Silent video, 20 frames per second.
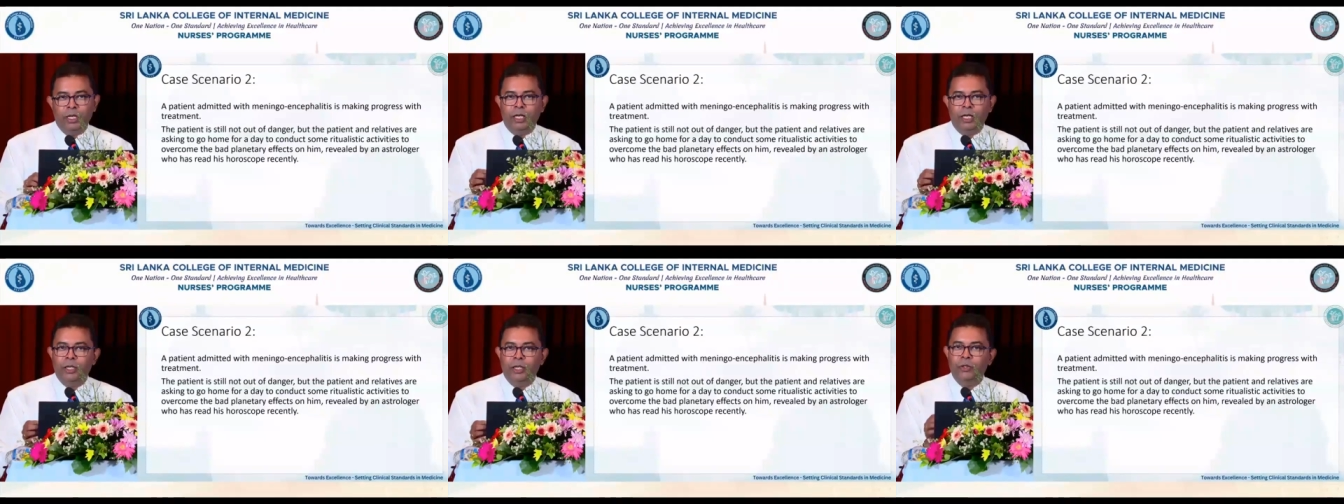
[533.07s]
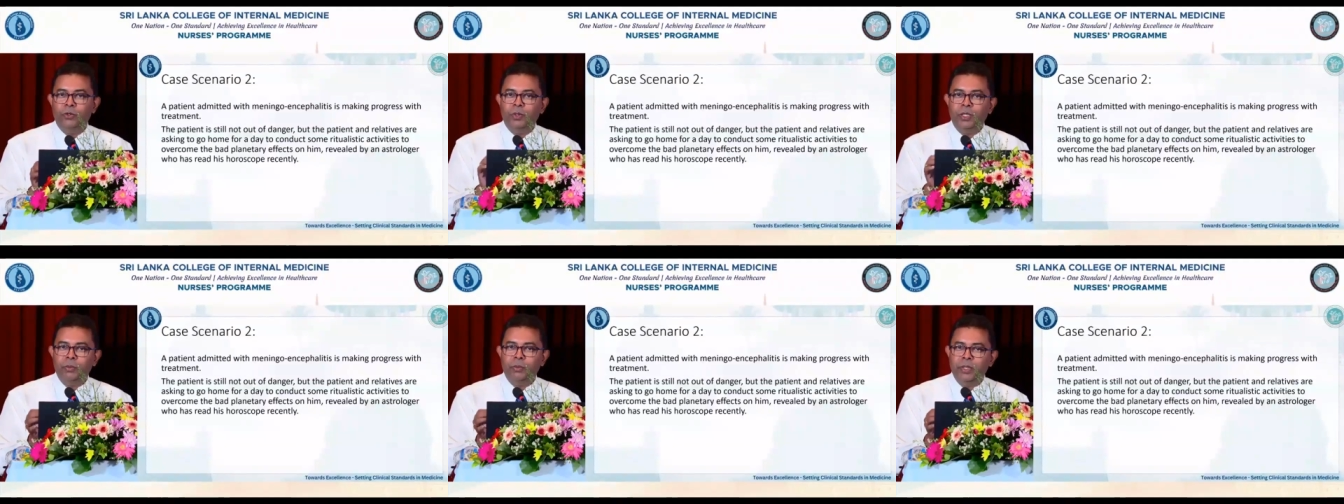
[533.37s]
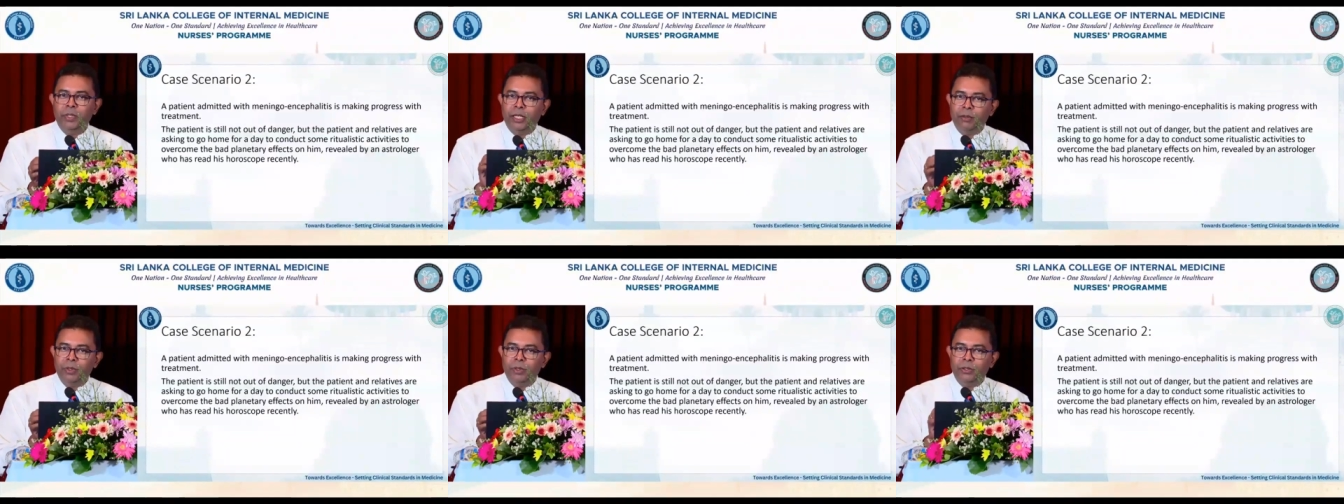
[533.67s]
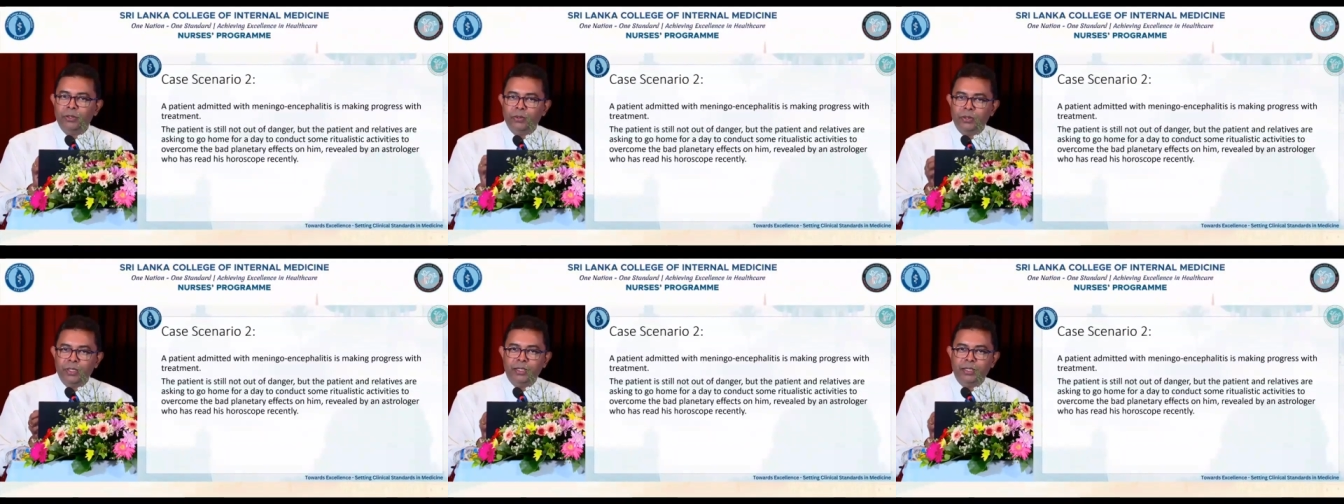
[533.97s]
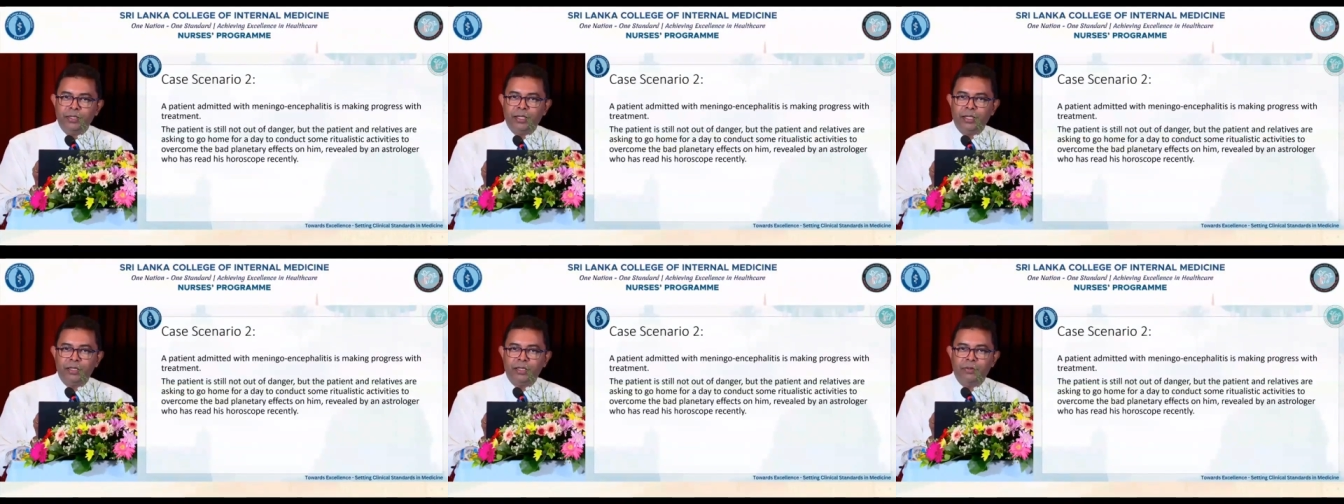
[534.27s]
You will be able to
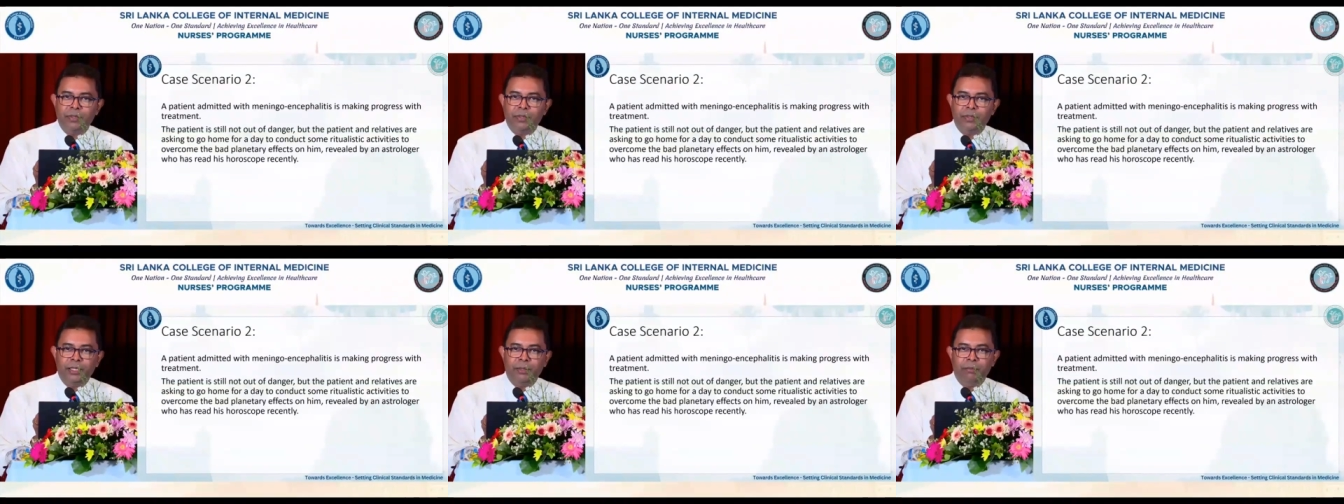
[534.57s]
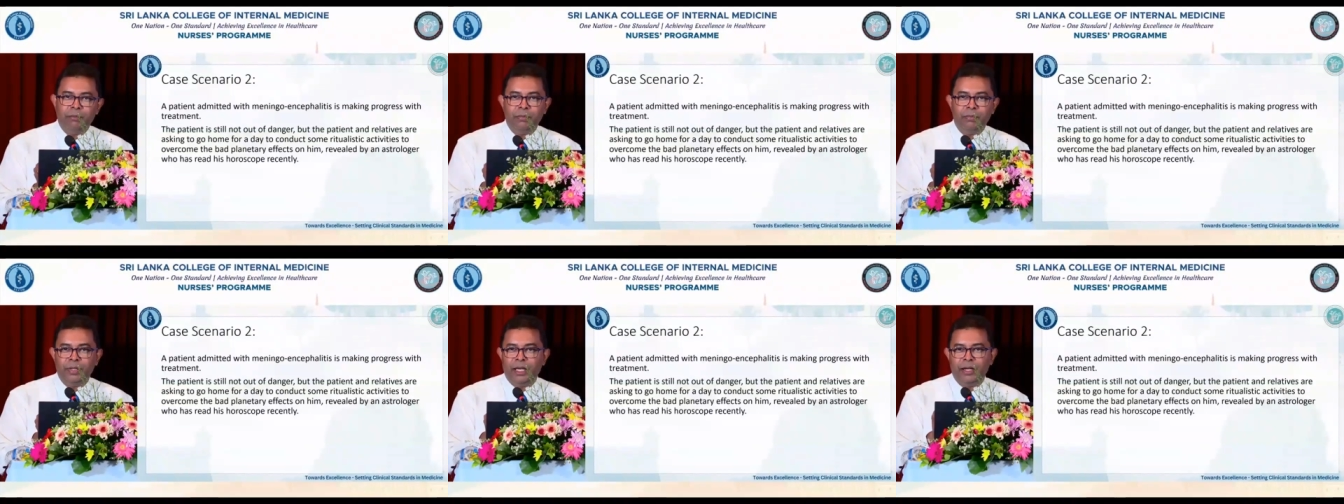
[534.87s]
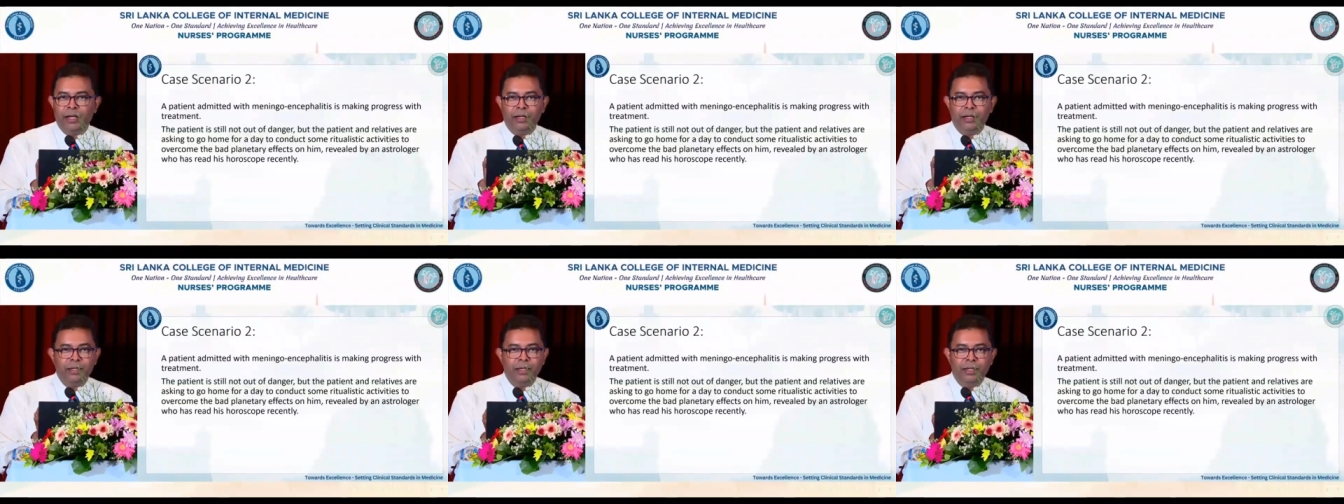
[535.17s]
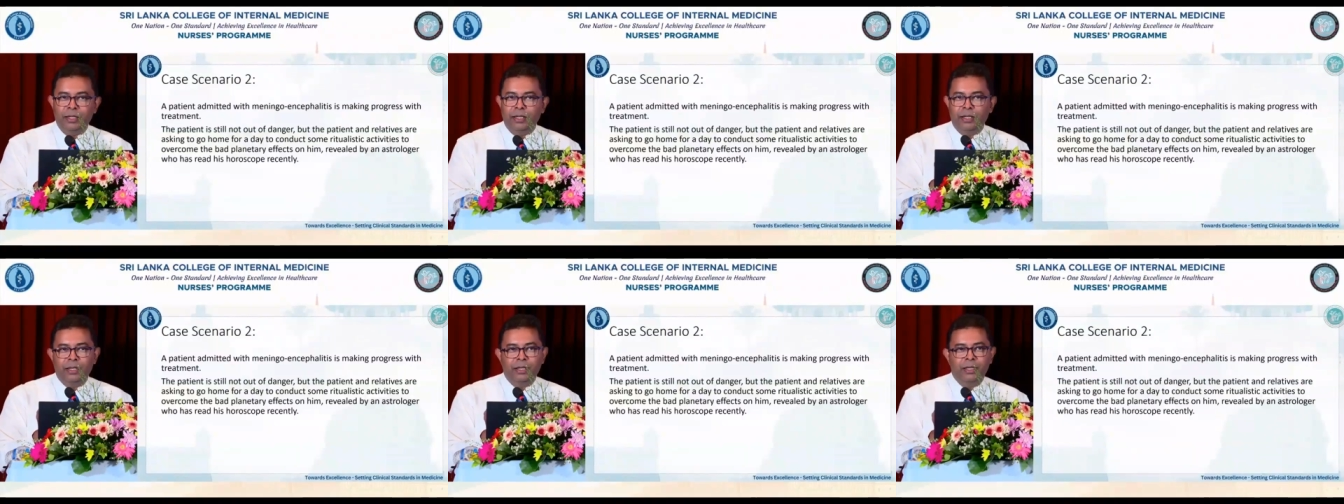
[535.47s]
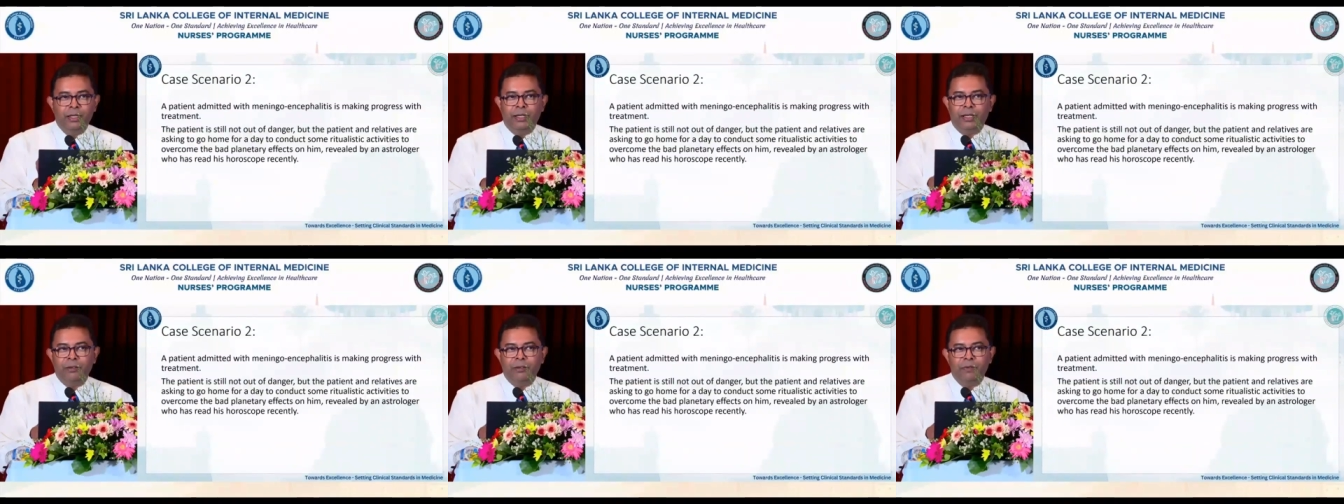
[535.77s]
discuss with them and
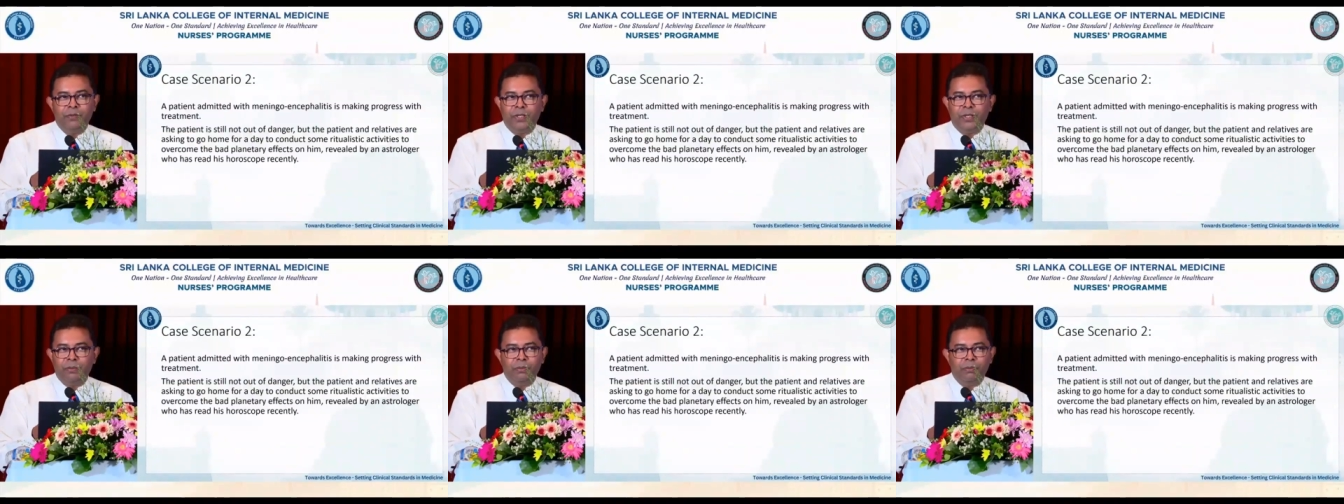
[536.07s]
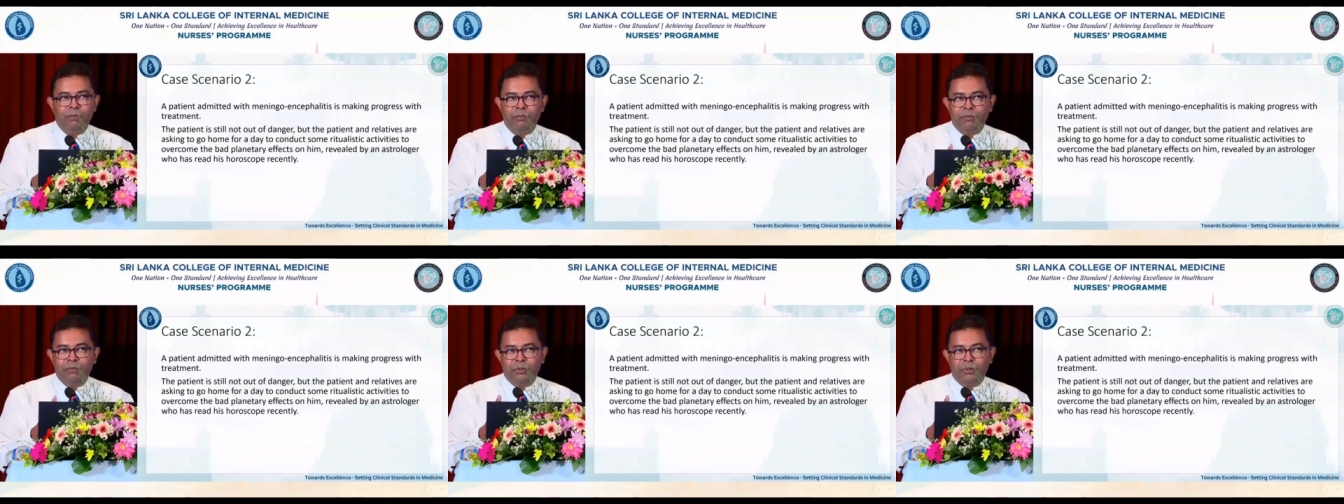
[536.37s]
give some